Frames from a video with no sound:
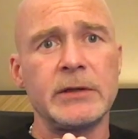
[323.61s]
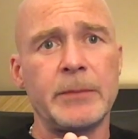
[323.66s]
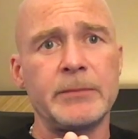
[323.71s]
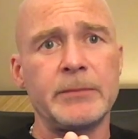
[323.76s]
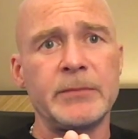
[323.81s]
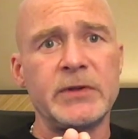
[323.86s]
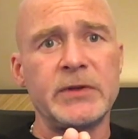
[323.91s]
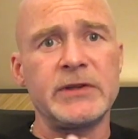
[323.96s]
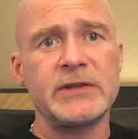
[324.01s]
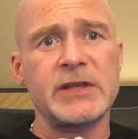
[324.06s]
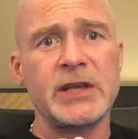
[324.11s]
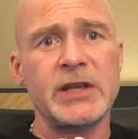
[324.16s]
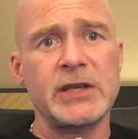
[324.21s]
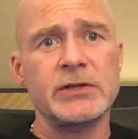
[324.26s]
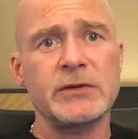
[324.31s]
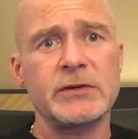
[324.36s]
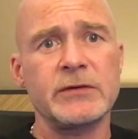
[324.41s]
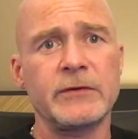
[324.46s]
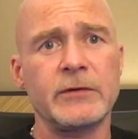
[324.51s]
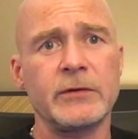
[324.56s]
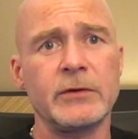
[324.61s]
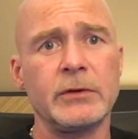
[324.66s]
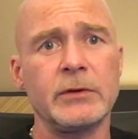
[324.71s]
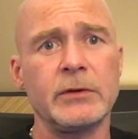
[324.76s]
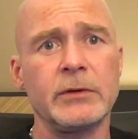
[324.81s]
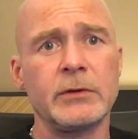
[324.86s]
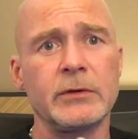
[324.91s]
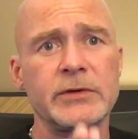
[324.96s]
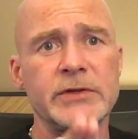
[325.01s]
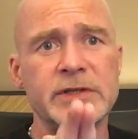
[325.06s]
up the decision for
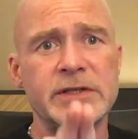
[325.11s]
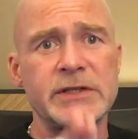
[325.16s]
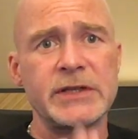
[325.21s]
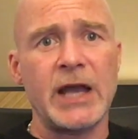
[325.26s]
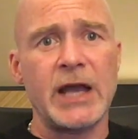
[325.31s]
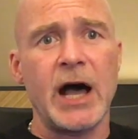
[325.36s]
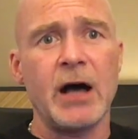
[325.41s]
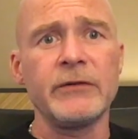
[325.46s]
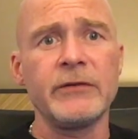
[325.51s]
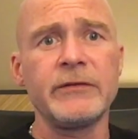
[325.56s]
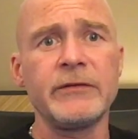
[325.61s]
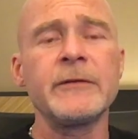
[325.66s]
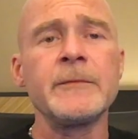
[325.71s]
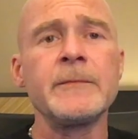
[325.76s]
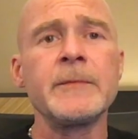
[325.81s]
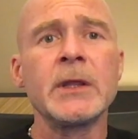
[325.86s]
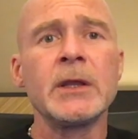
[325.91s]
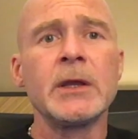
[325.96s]
yourself.